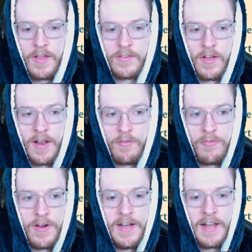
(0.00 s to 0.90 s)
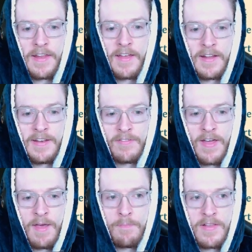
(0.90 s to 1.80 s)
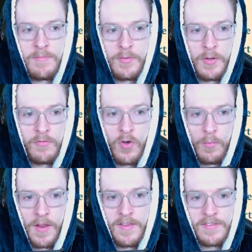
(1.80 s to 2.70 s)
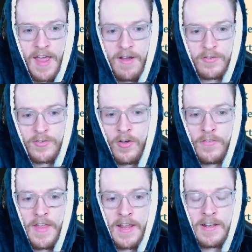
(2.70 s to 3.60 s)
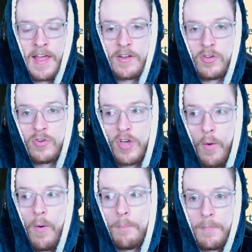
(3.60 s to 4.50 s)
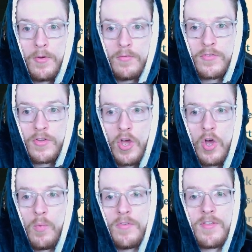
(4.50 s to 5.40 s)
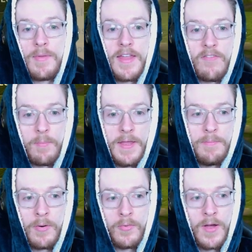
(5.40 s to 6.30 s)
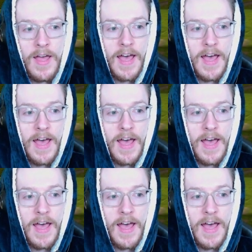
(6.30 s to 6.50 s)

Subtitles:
So, and I really like the idea of that. It basically means when you've got one of these characters on, they can like do co-op moves with some of the other people.